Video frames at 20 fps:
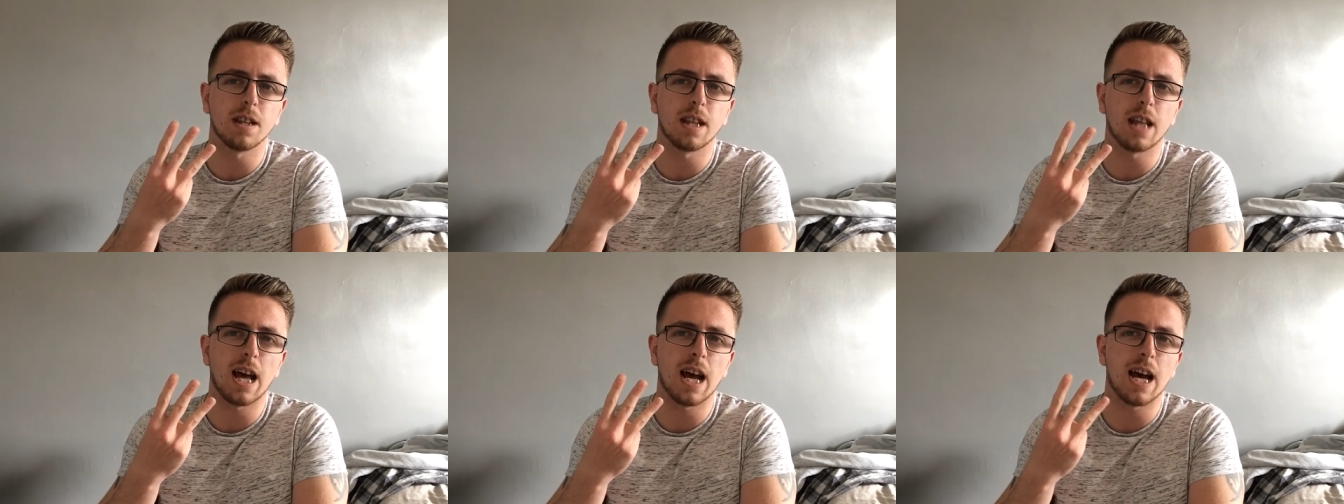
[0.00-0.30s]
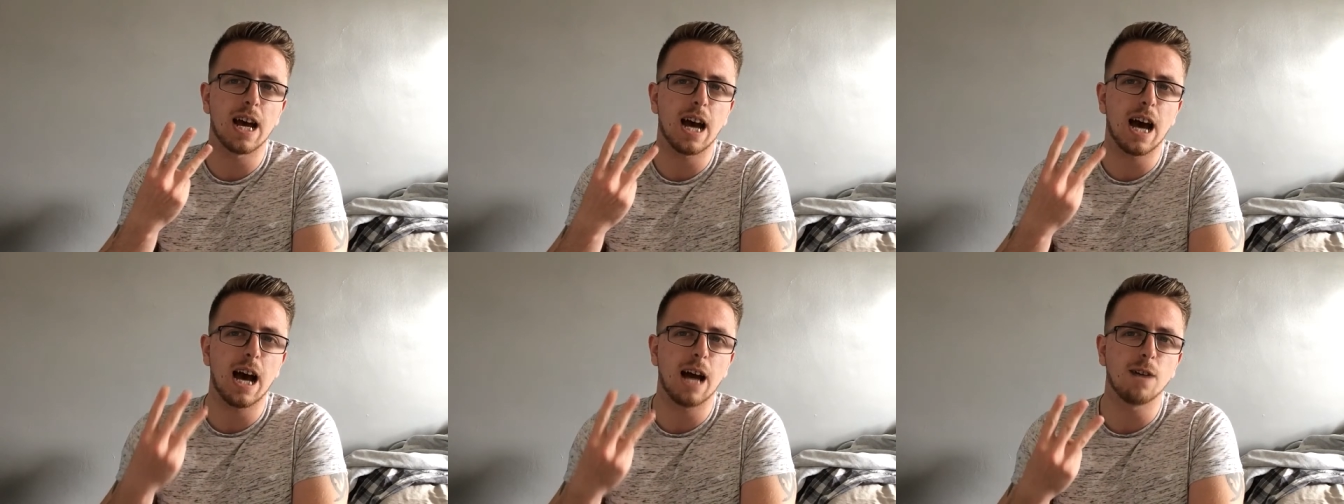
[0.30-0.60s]

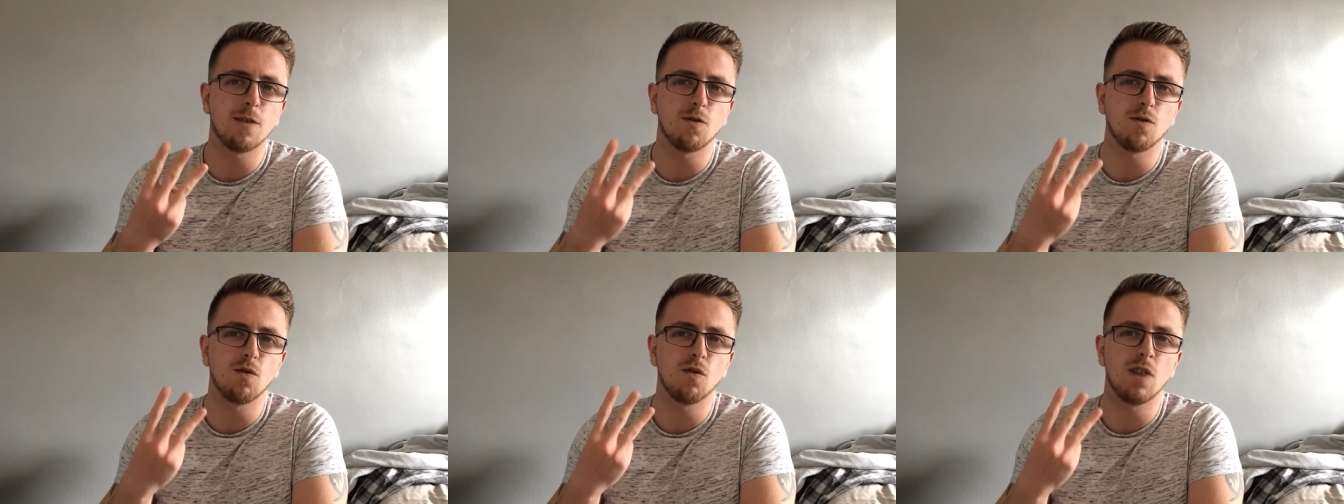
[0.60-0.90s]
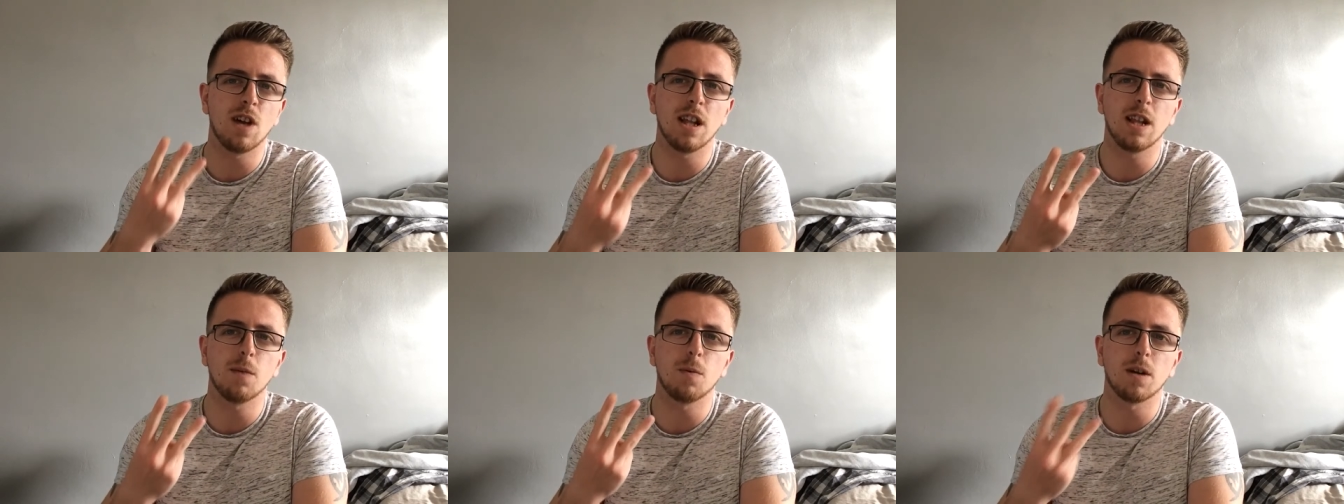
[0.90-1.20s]
that I
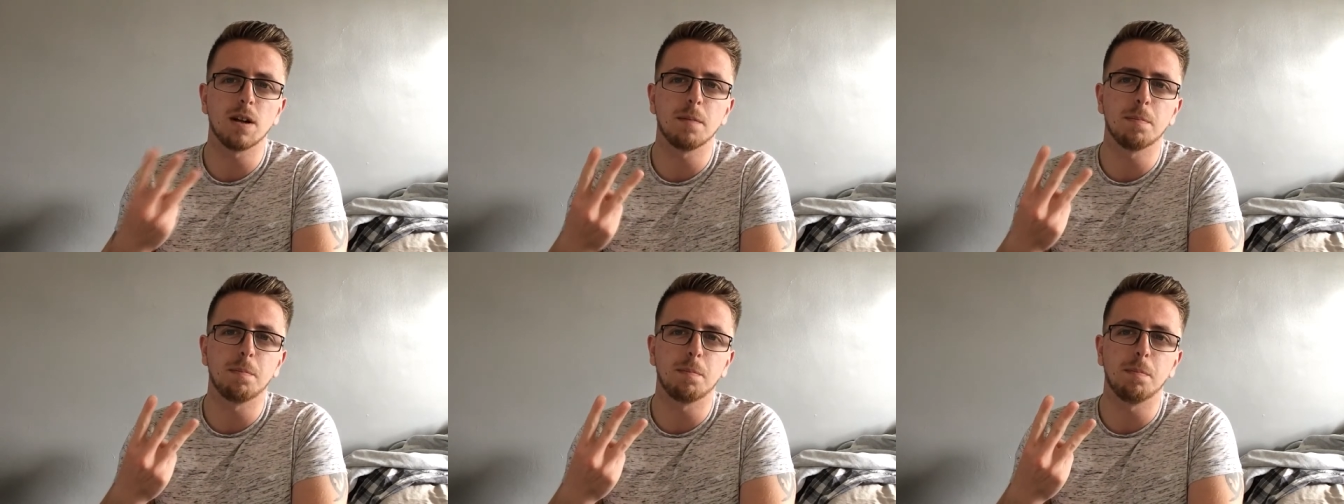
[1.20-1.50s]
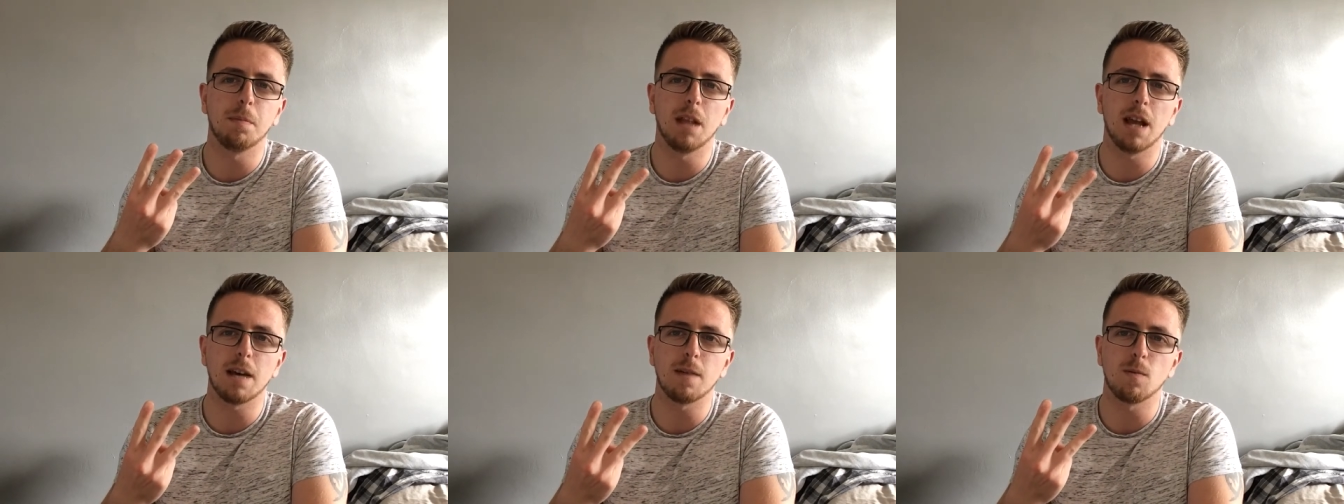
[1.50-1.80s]
really want to
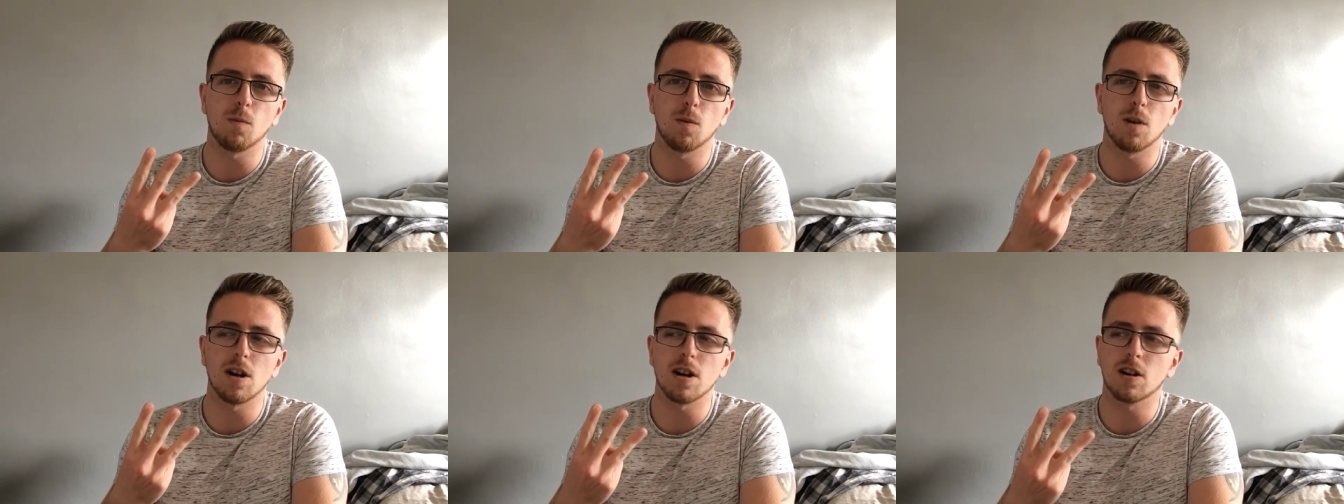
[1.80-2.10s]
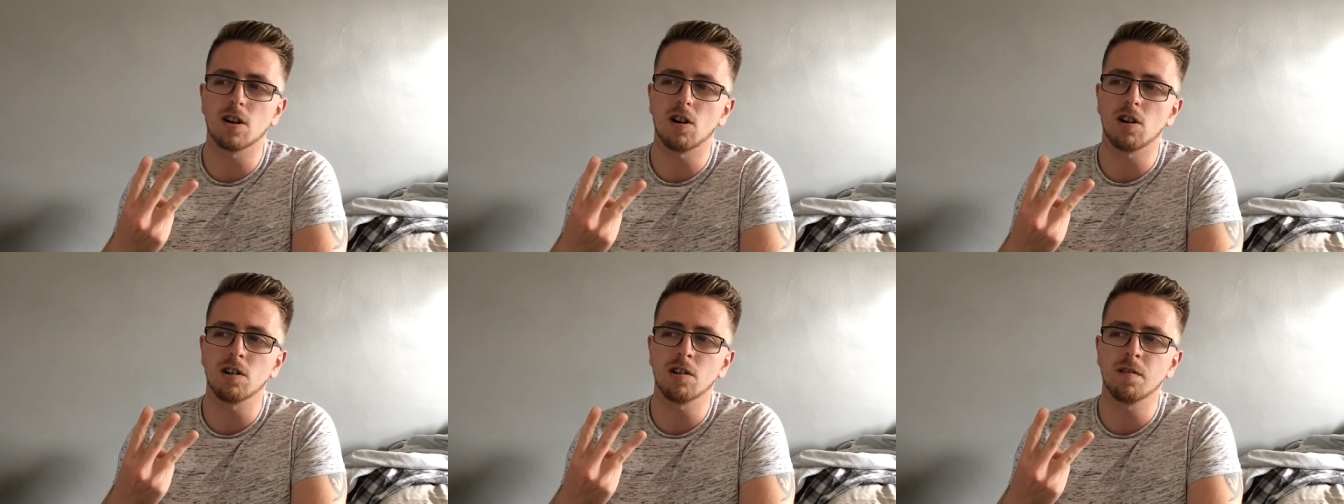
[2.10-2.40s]
like
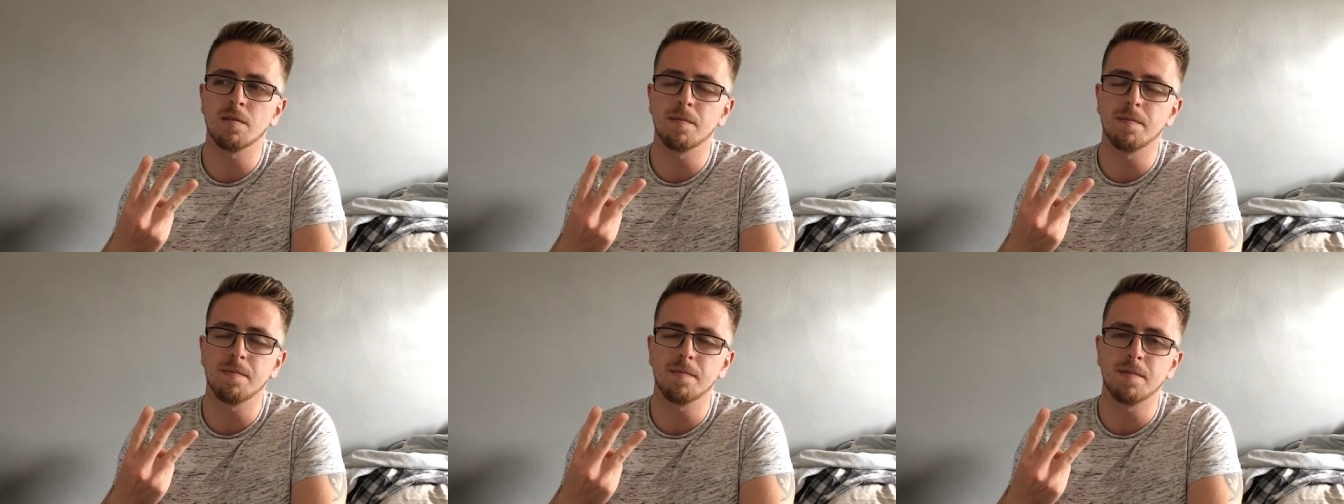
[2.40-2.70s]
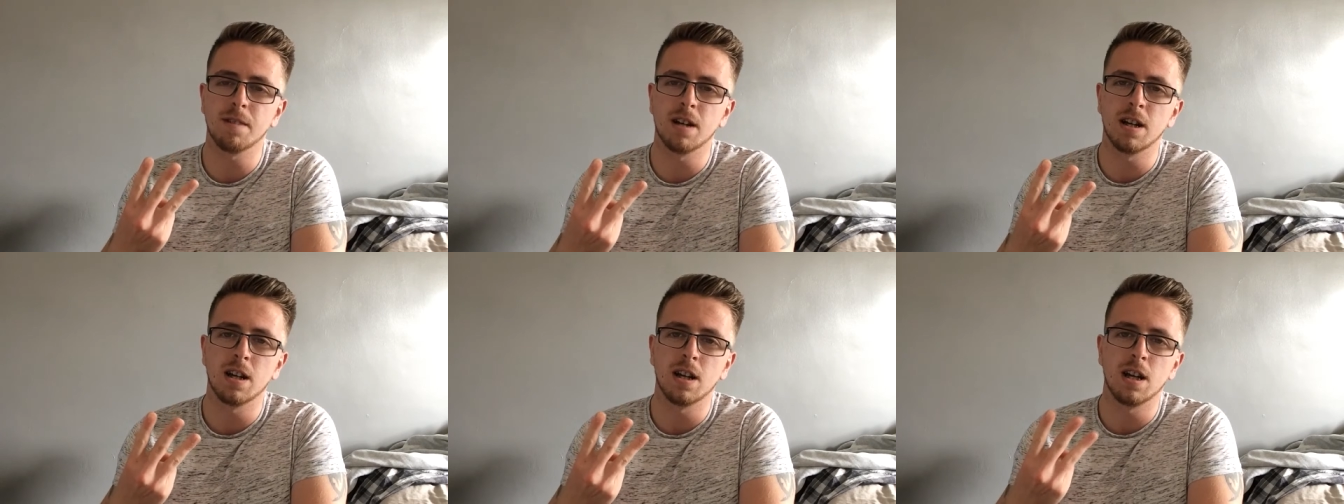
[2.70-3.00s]
work on.
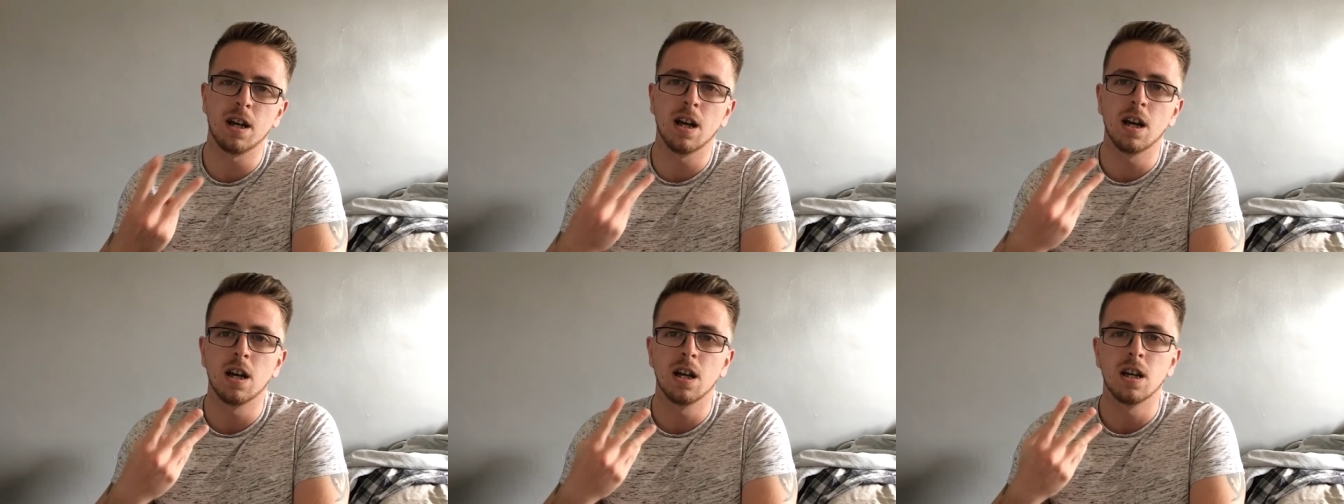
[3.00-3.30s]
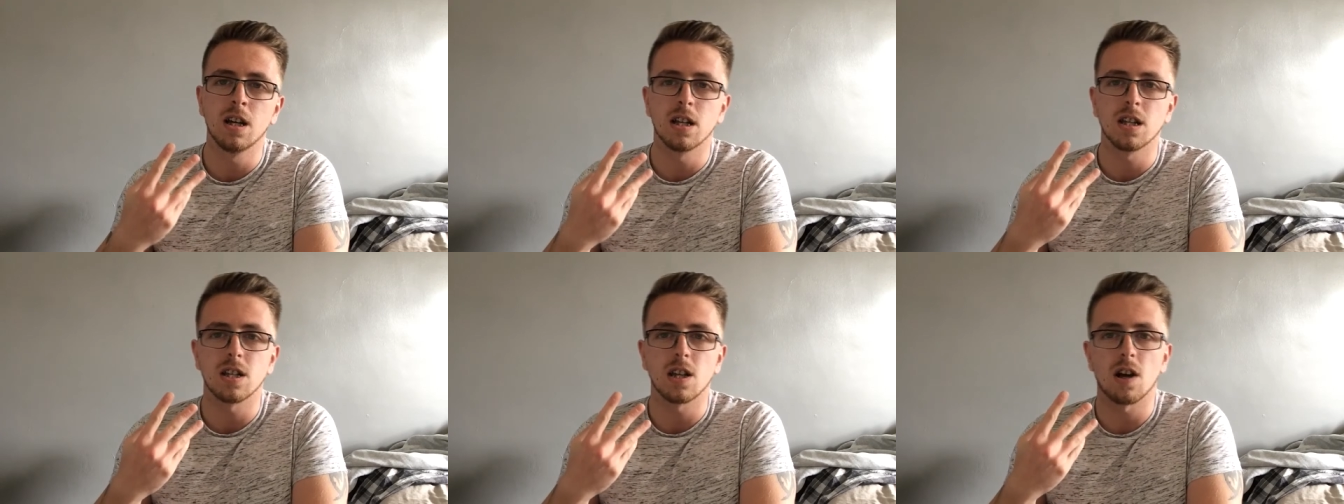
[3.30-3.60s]

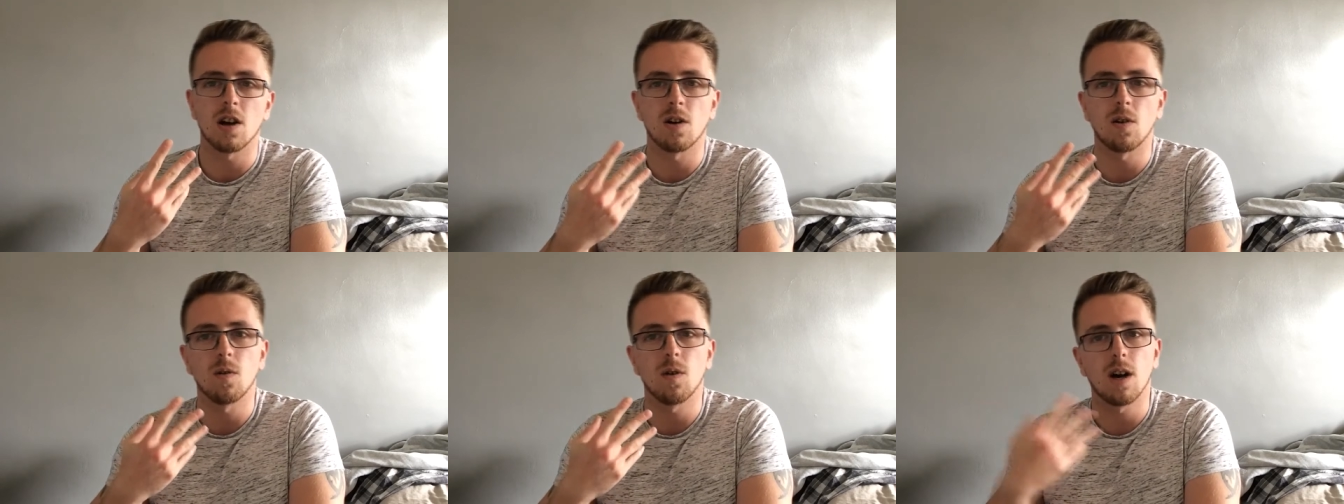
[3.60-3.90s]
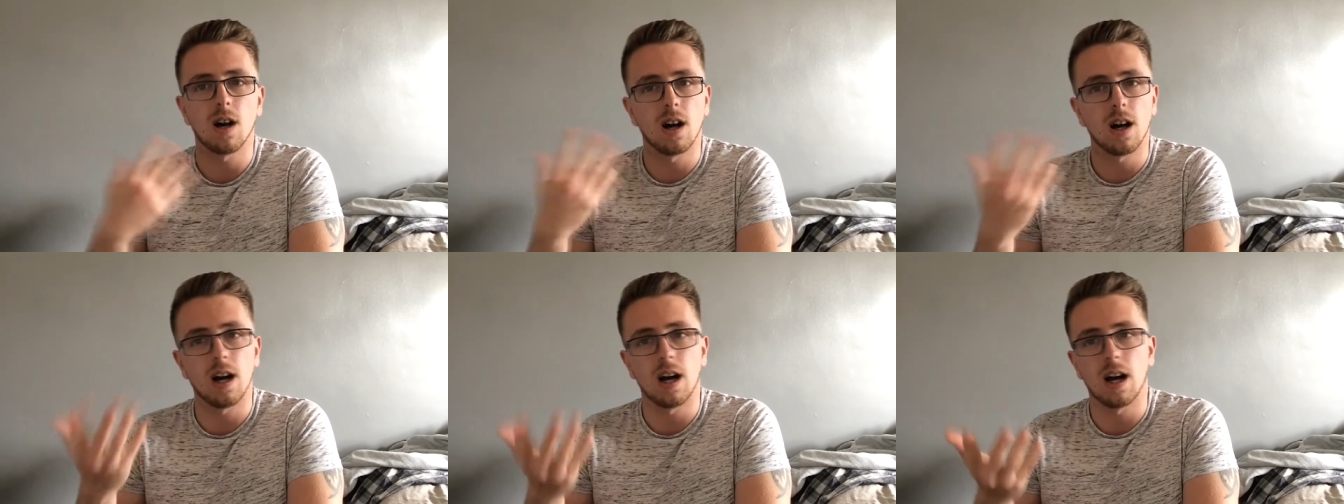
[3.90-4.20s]
So